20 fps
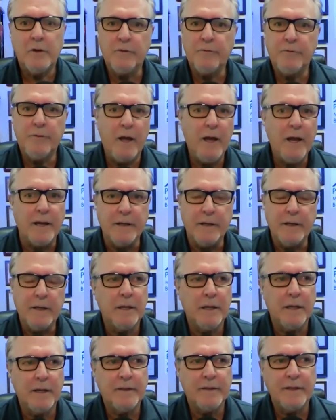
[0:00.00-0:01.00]
you're fine.
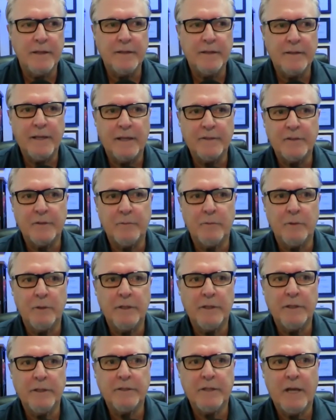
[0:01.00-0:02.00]
And I think that's a
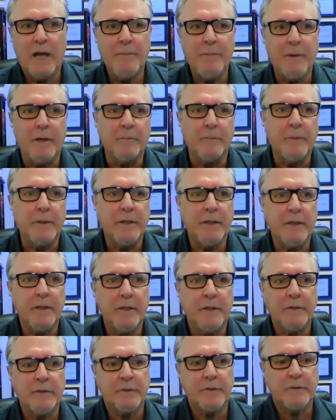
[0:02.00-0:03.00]
really good topic
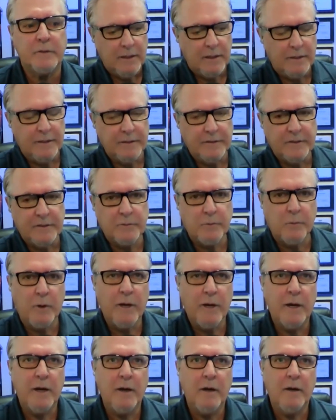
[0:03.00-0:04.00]
because, and this is
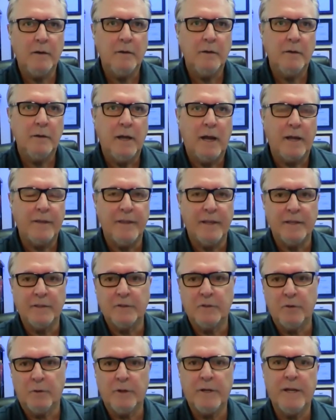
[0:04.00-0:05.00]
where I think
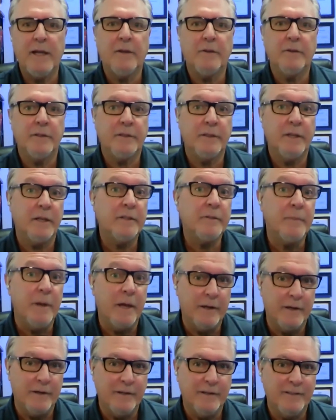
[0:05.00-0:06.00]
door count does
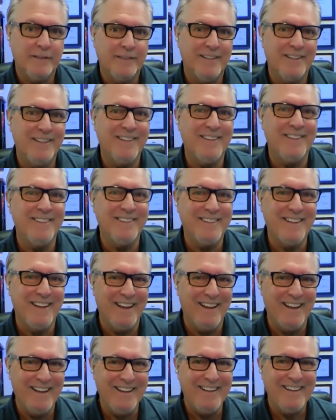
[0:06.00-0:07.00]
matter.
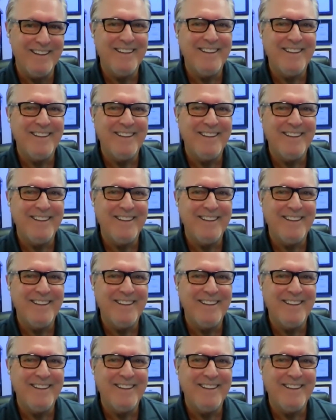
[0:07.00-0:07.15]
Okay.